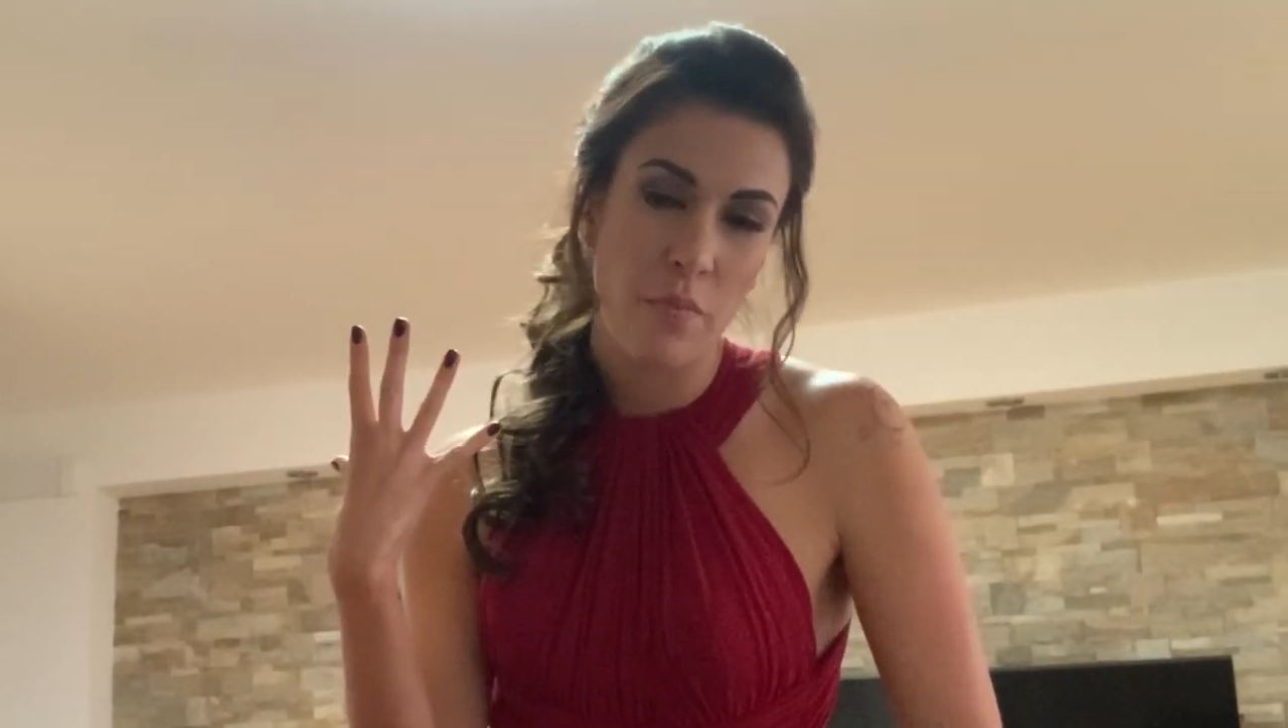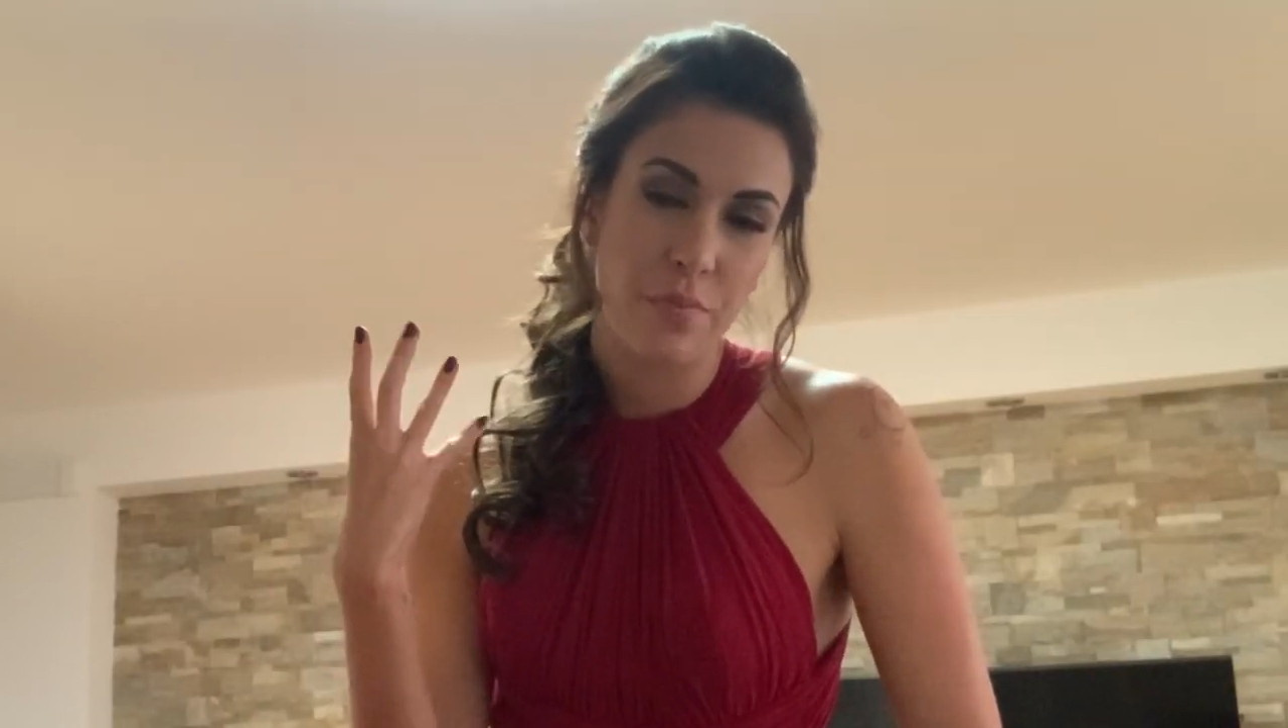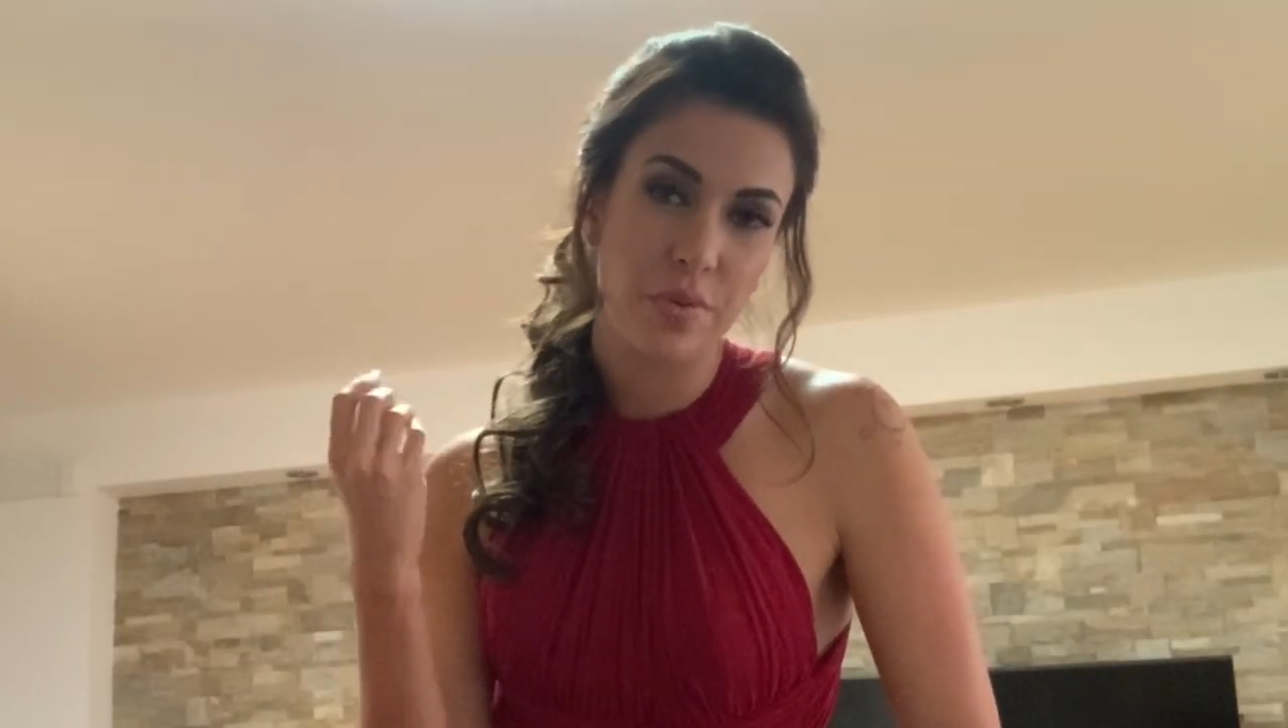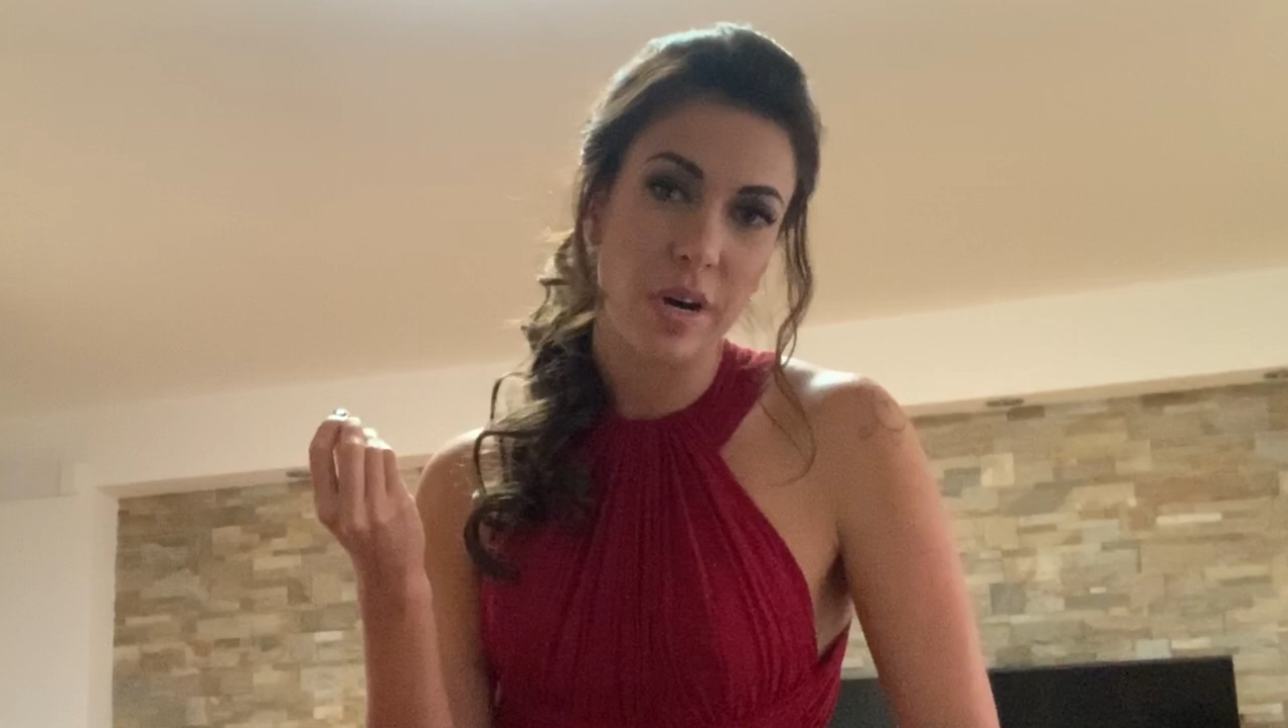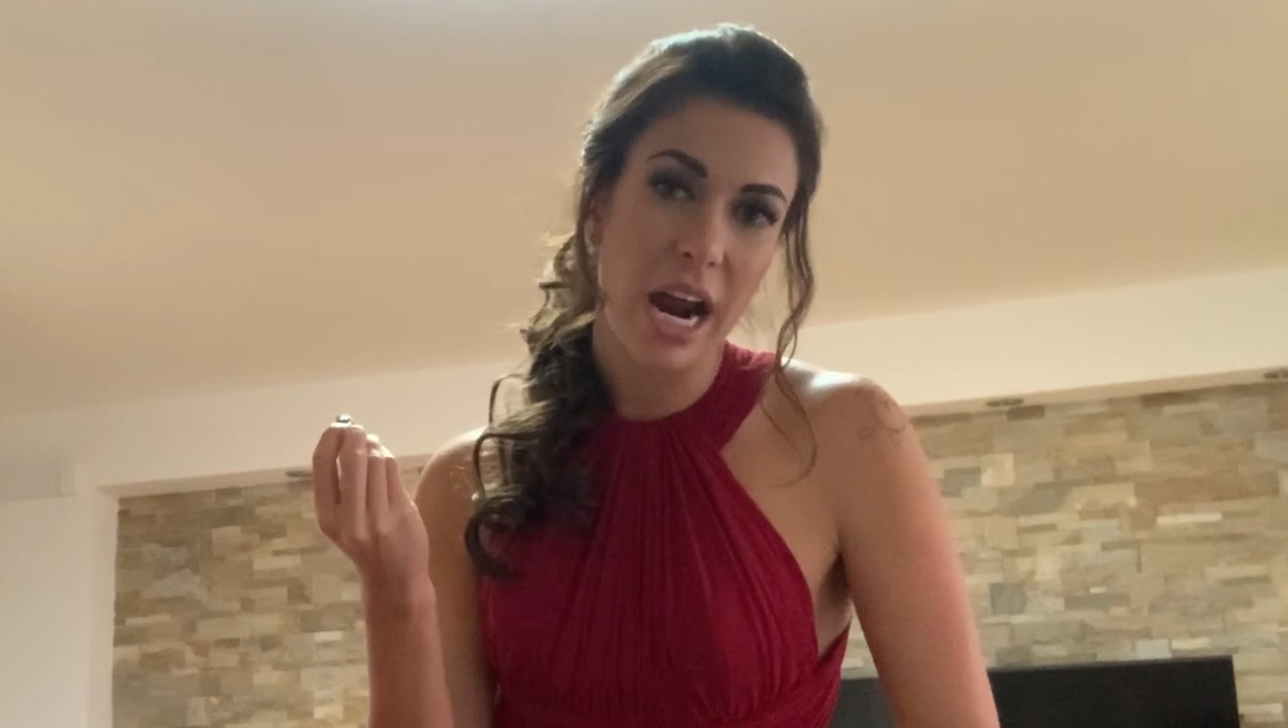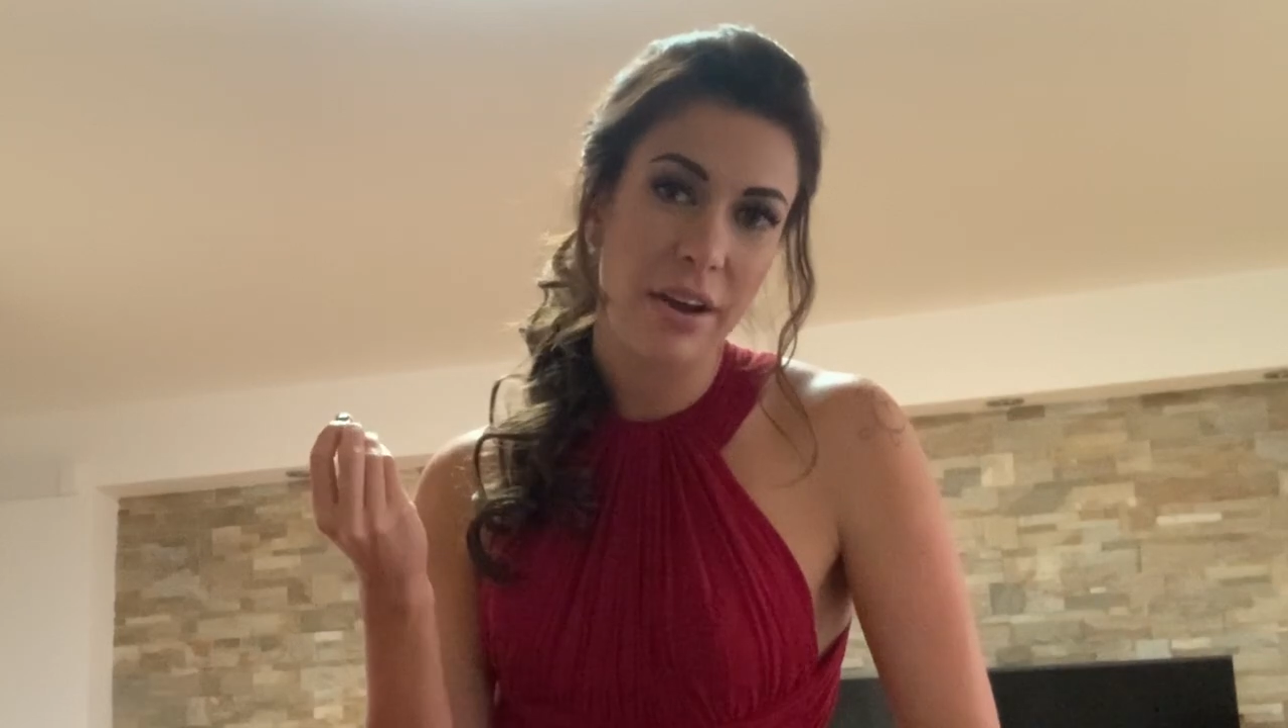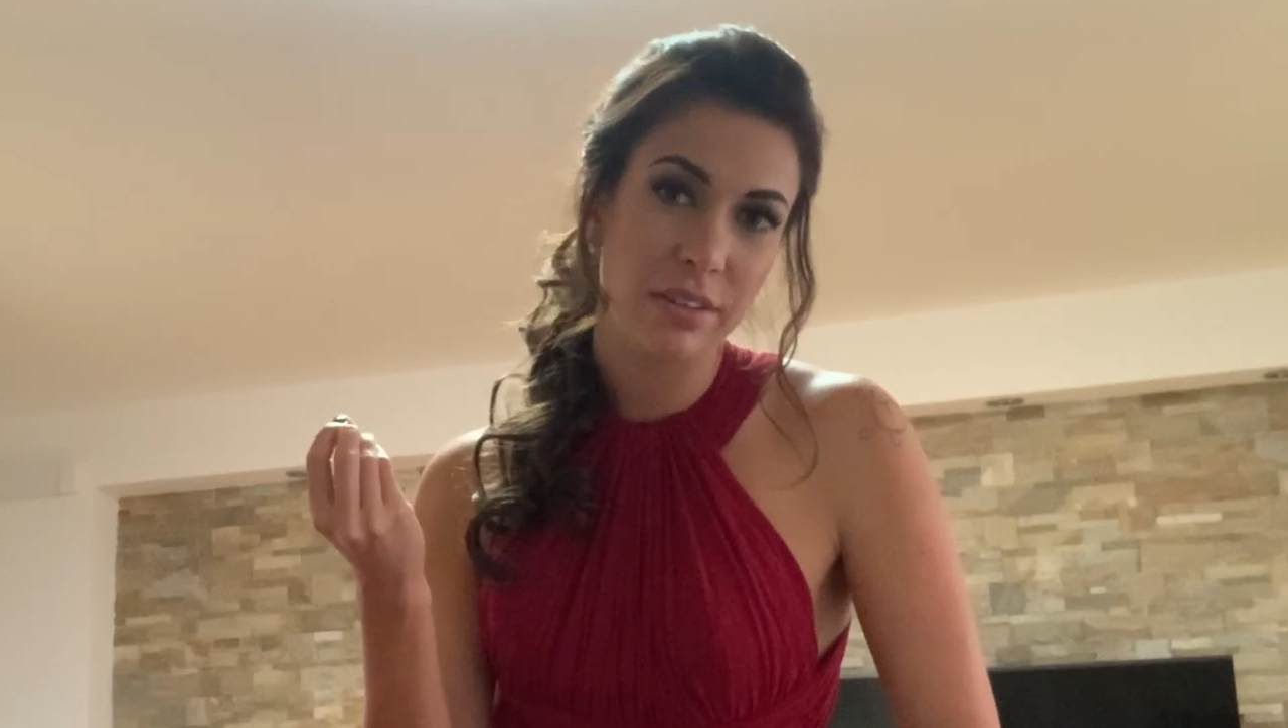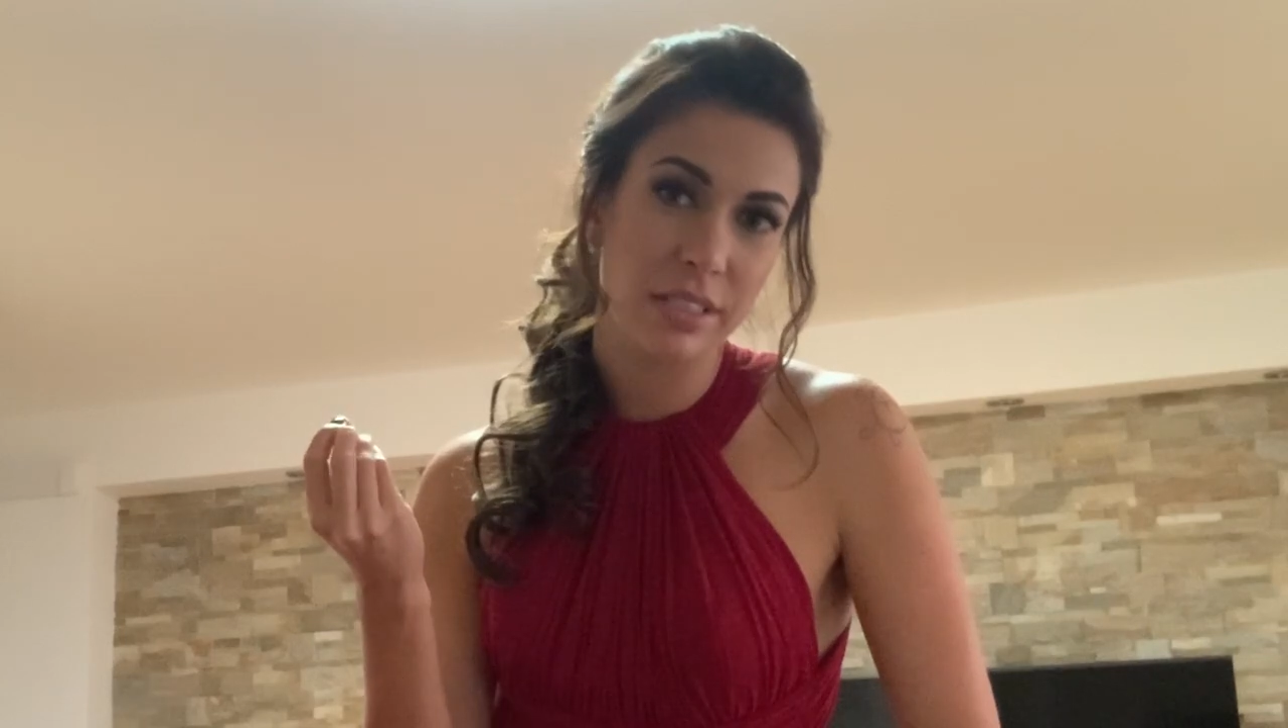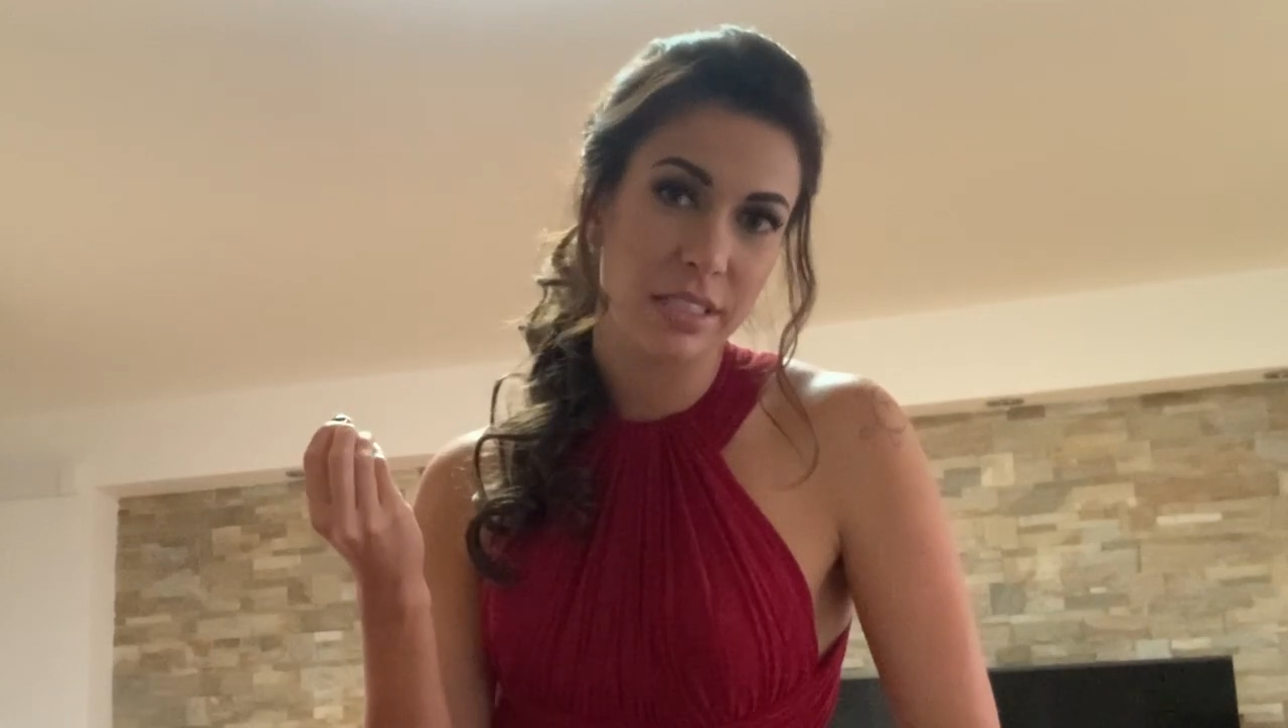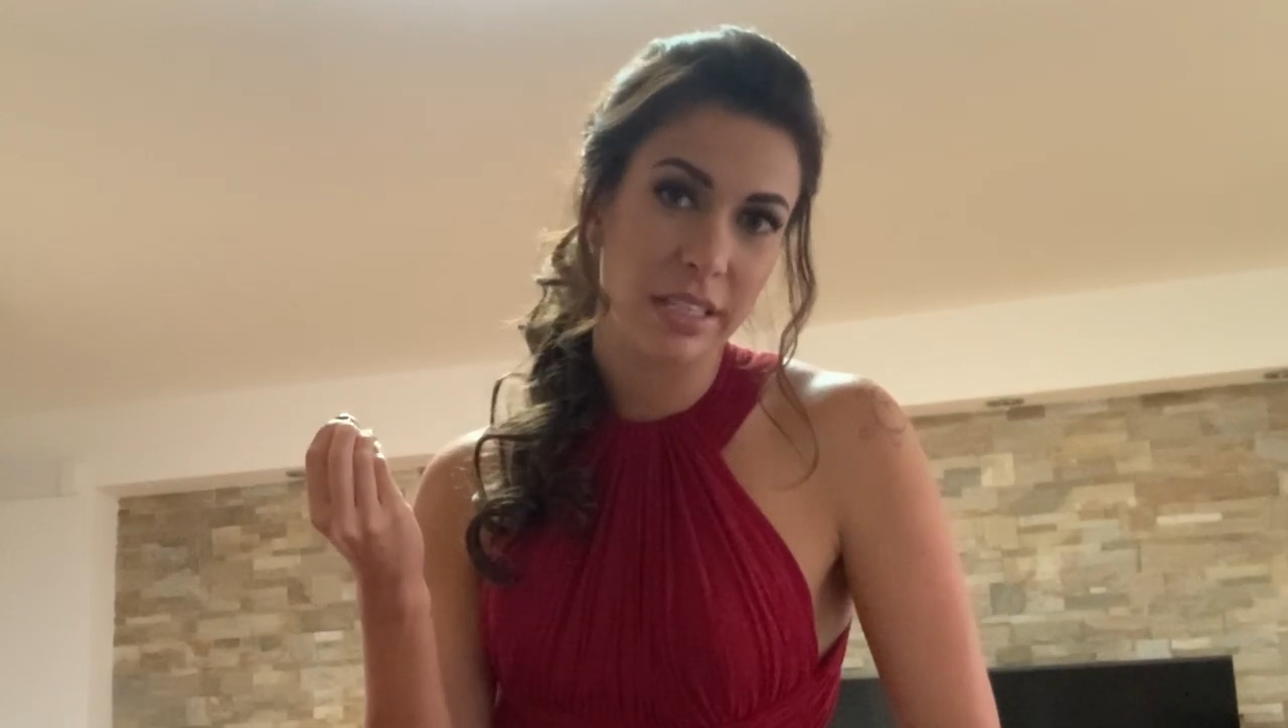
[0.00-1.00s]

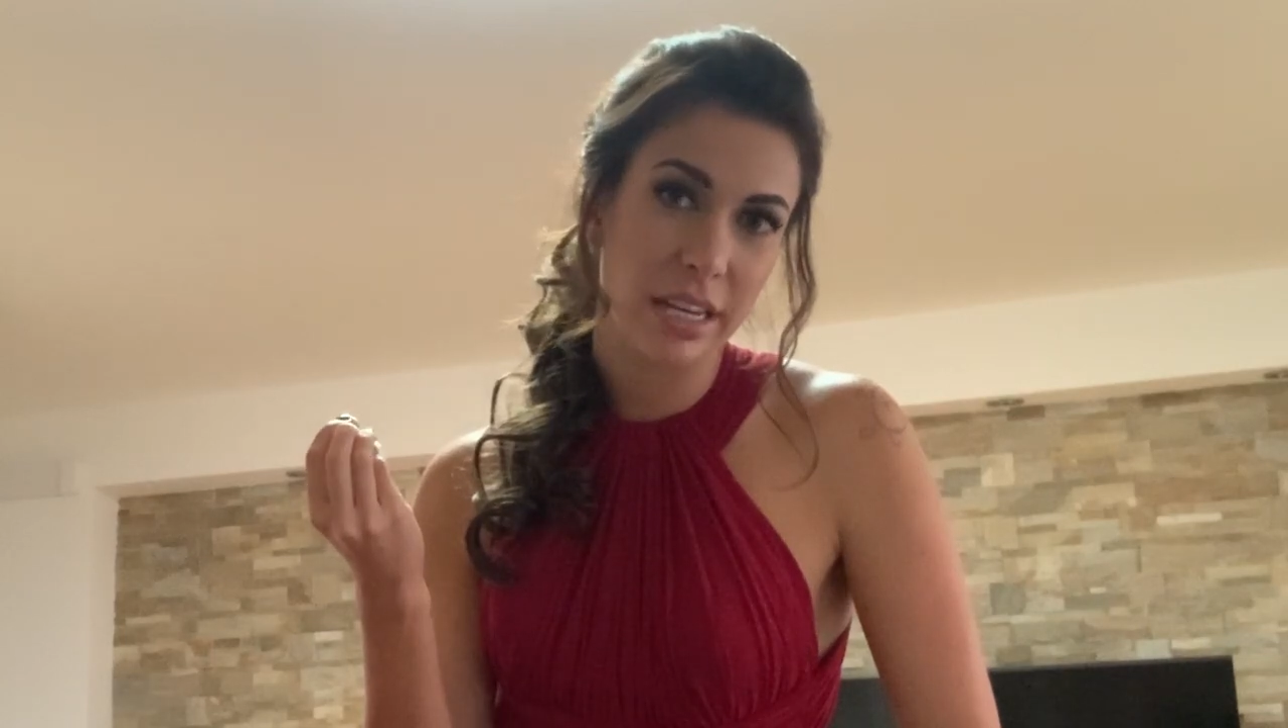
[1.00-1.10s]
private